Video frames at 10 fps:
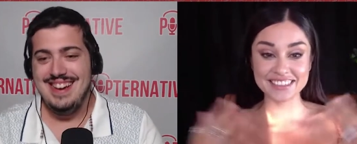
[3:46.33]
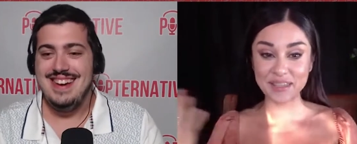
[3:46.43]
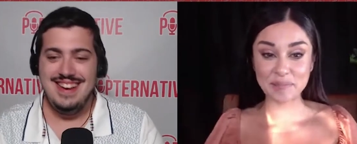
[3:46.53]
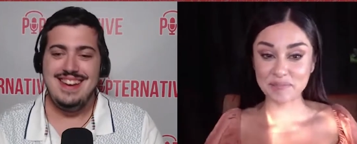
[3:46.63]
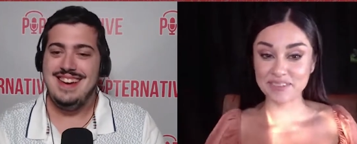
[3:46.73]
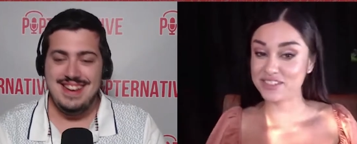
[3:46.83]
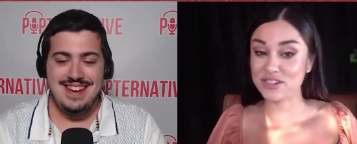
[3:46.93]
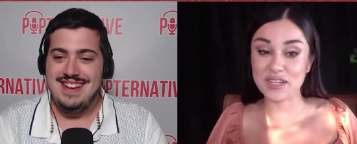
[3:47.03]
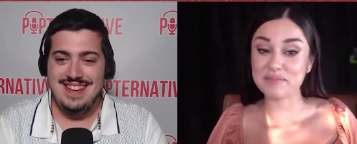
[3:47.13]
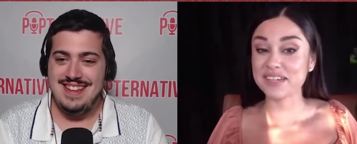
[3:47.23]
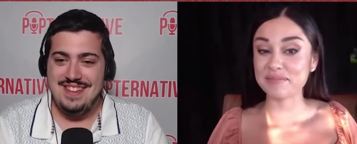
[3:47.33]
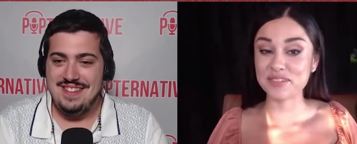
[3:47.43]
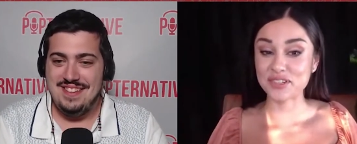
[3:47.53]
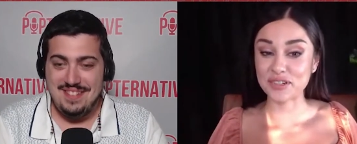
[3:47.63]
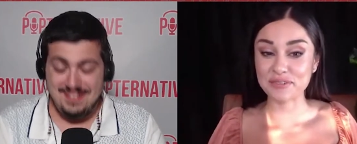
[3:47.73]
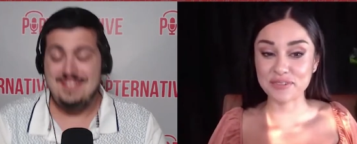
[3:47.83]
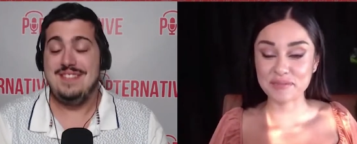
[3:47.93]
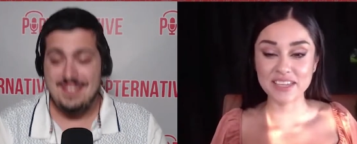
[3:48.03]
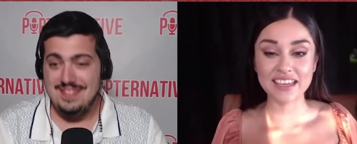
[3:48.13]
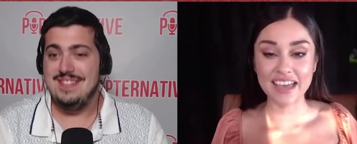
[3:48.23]
Speaker 1: the dream come true for
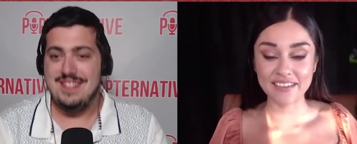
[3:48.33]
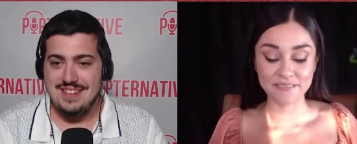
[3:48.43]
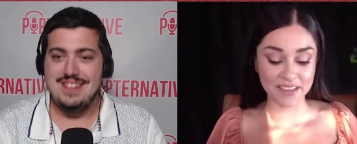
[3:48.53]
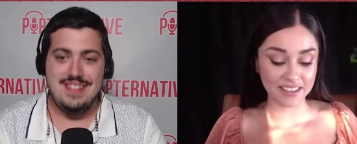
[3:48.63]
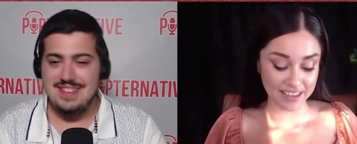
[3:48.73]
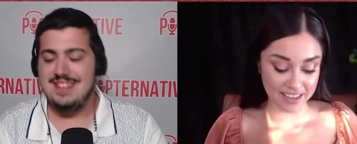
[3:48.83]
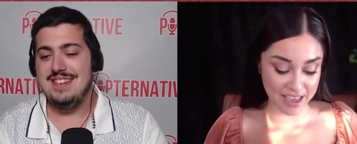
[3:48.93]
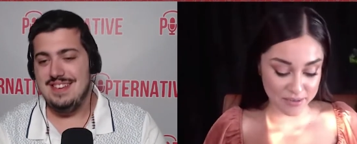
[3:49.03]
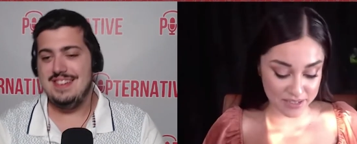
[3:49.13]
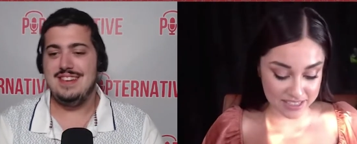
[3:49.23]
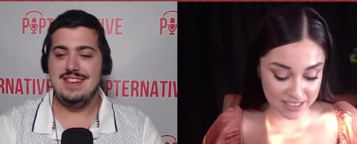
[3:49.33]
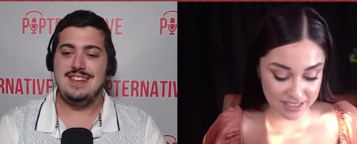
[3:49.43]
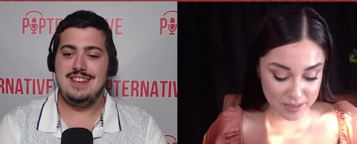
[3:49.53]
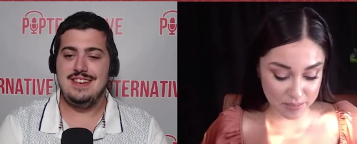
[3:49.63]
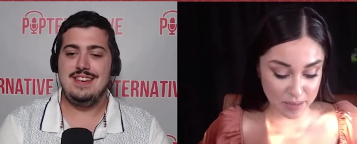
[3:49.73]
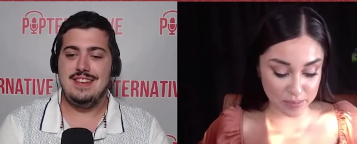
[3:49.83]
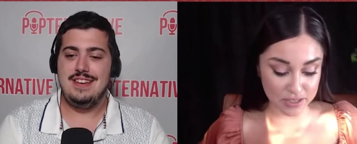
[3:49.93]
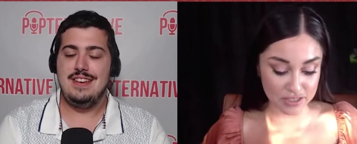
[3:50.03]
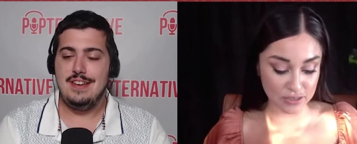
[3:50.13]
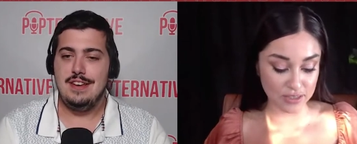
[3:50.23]
me. I felt like I wasn't going to be able
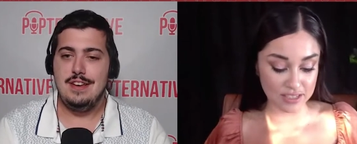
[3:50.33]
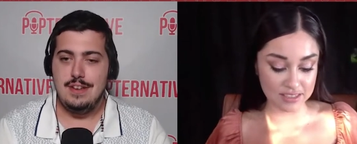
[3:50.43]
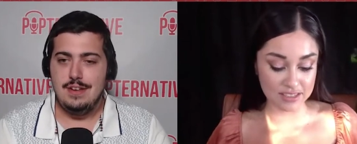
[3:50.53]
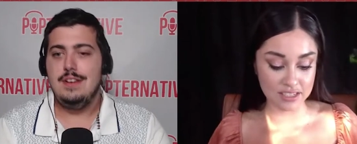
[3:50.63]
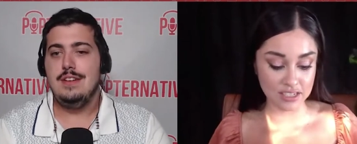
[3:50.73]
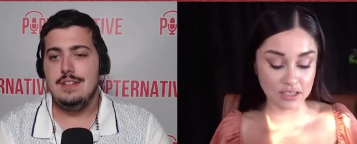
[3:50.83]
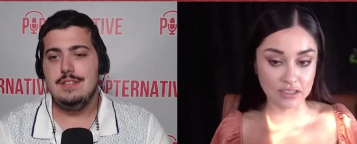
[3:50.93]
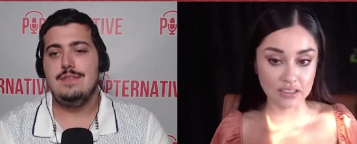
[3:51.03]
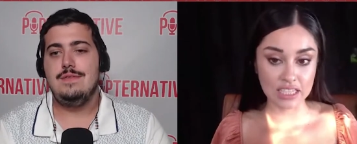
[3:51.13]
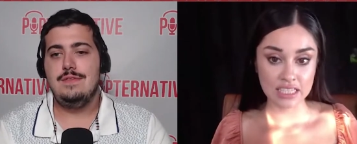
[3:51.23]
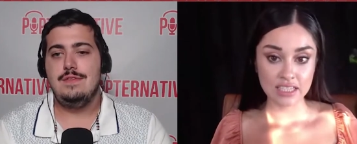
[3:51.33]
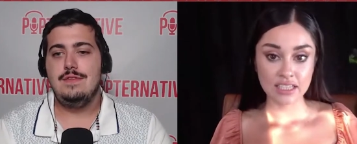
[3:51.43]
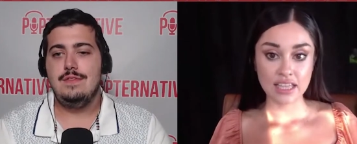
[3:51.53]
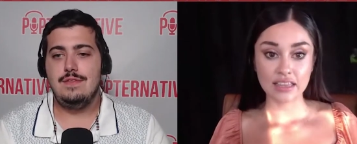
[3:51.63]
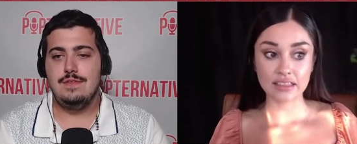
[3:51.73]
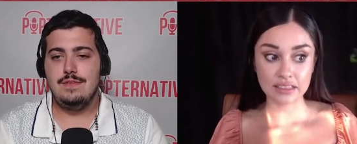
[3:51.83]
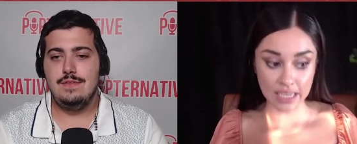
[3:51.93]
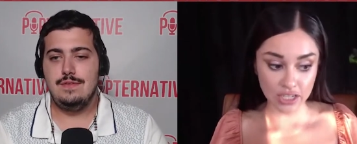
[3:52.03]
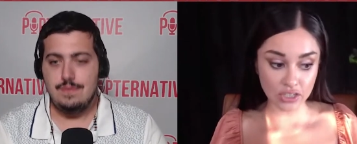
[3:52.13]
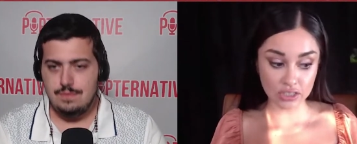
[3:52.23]
to do this until
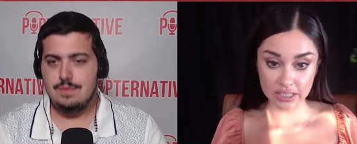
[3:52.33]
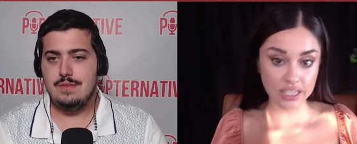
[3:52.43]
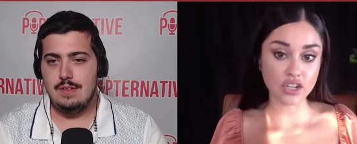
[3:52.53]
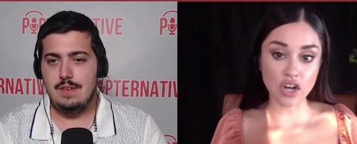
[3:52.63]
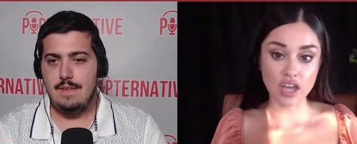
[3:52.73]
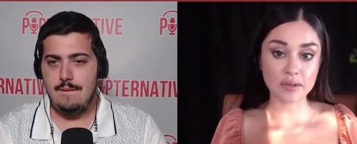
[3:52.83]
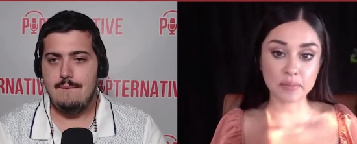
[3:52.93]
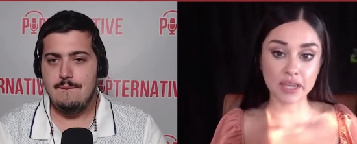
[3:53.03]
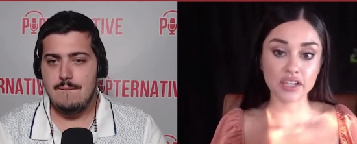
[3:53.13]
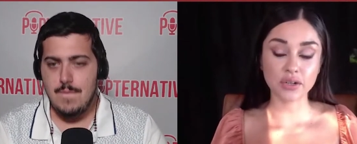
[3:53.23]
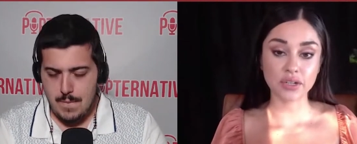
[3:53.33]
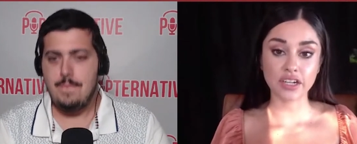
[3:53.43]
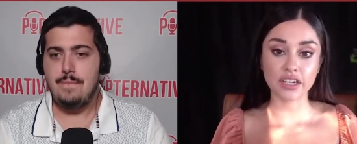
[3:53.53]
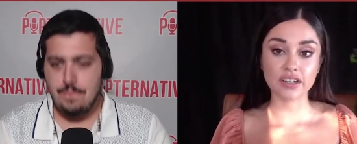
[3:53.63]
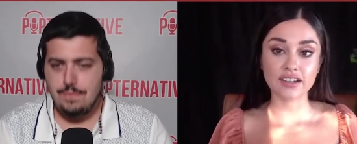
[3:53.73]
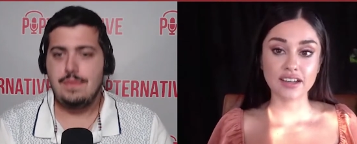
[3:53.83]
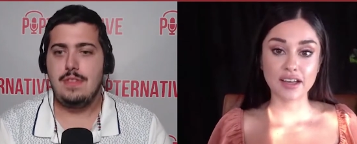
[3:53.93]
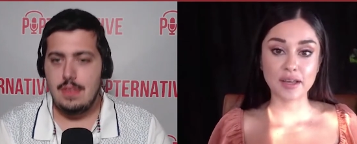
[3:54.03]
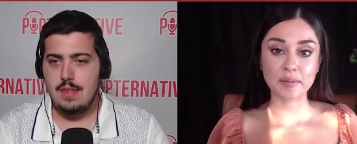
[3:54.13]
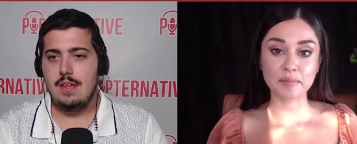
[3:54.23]
later, later on in my career.
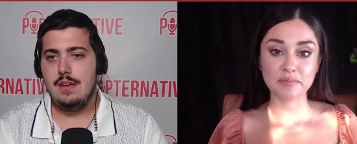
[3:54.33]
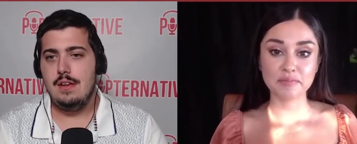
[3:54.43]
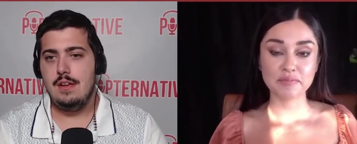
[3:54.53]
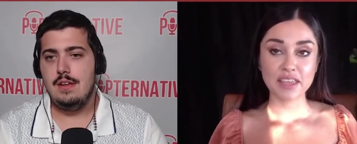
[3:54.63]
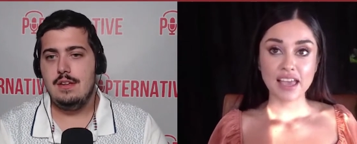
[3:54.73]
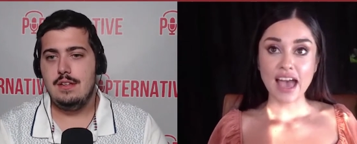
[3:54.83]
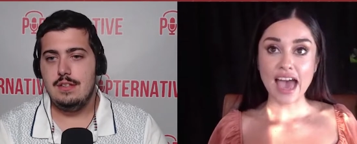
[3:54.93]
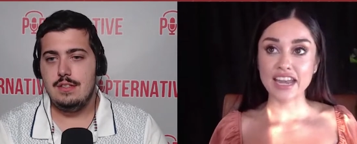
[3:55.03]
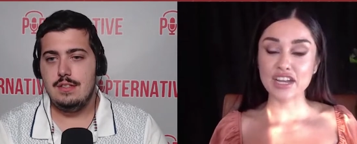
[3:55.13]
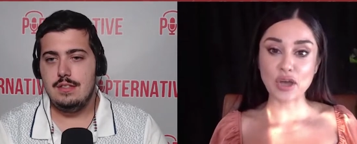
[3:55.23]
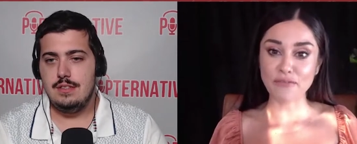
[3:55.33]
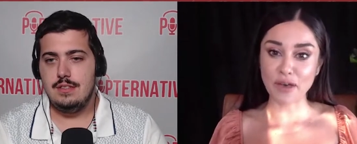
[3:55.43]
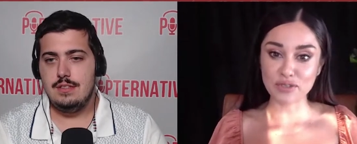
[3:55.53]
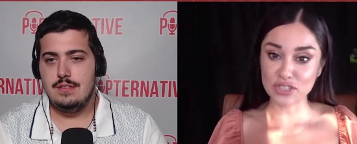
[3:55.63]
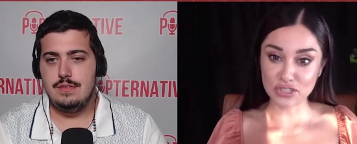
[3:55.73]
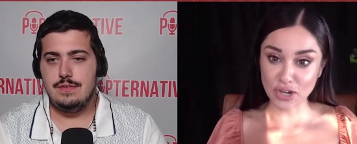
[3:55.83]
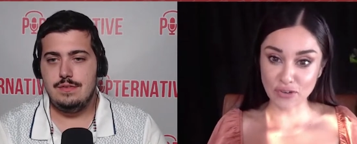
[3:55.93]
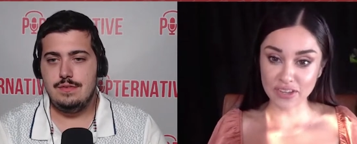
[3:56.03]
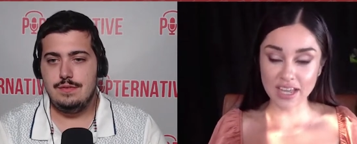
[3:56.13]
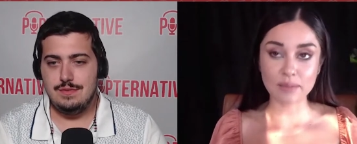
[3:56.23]
Um, I didn't know if I was
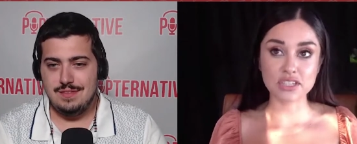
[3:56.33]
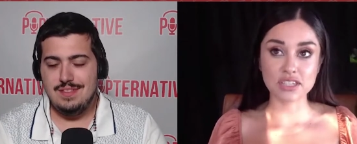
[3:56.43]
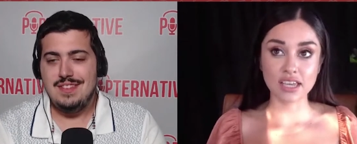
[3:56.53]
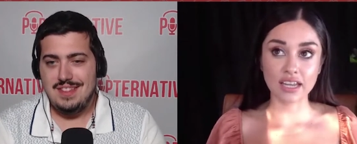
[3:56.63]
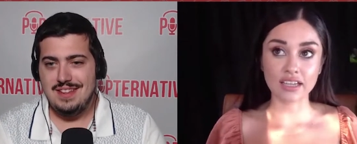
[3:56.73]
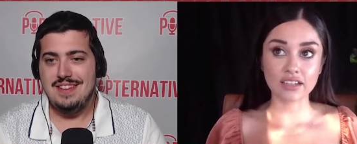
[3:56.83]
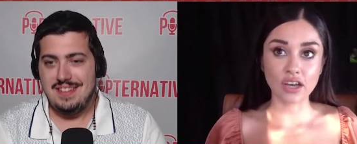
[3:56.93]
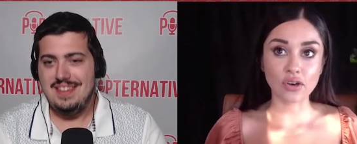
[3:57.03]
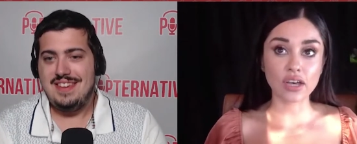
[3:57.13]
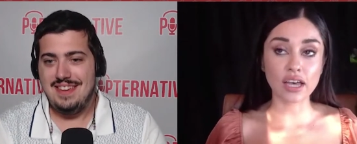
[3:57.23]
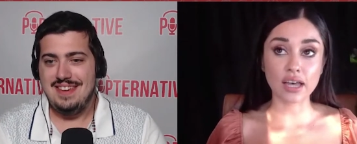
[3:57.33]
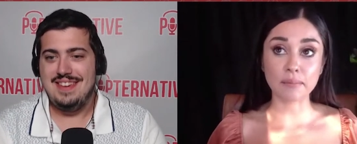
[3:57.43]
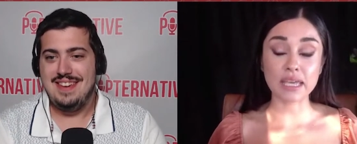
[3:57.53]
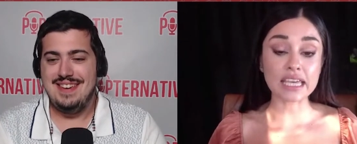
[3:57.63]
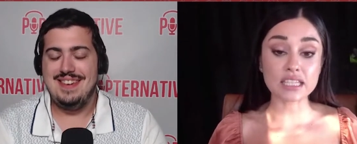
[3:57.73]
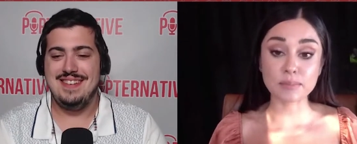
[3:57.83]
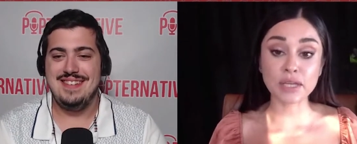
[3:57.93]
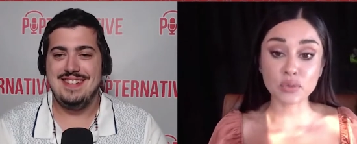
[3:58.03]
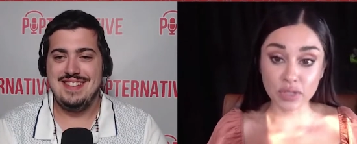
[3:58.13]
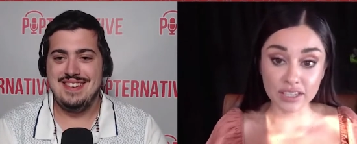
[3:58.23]
deserving. I'm just kidding. No, um, it's
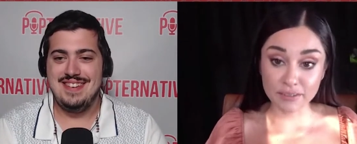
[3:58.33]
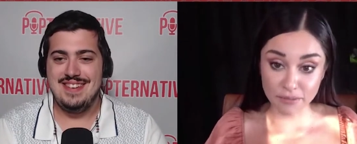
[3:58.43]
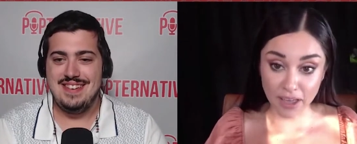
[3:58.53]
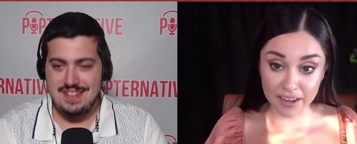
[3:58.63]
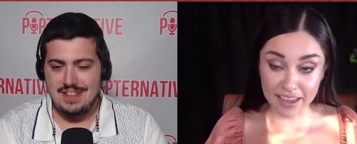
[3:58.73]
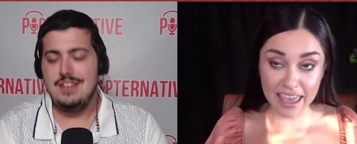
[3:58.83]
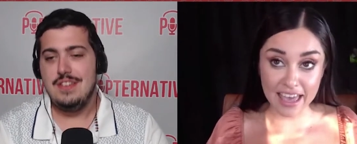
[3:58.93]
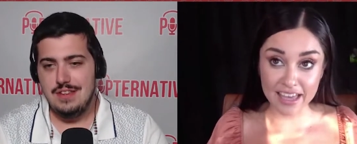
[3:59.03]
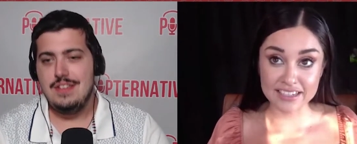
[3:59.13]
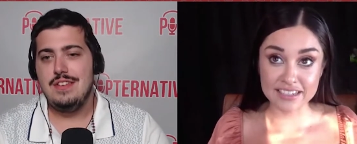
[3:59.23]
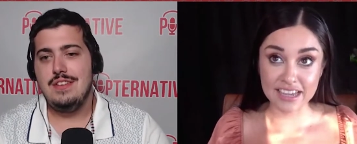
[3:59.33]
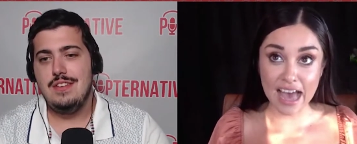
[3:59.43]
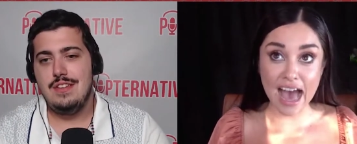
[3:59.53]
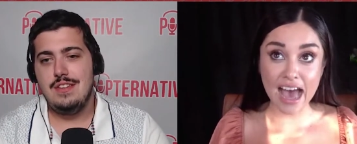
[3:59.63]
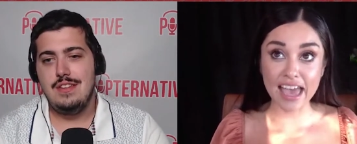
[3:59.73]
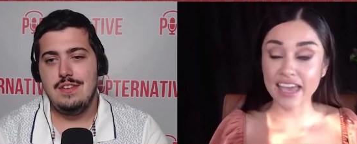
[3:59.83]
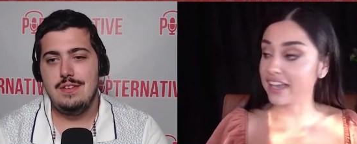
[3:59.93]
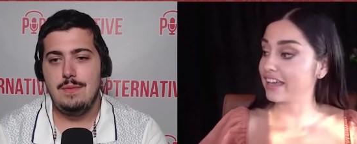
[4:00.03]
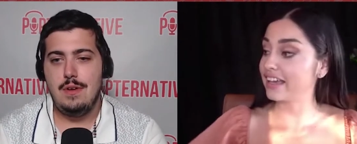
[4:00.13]
been really fun, and I,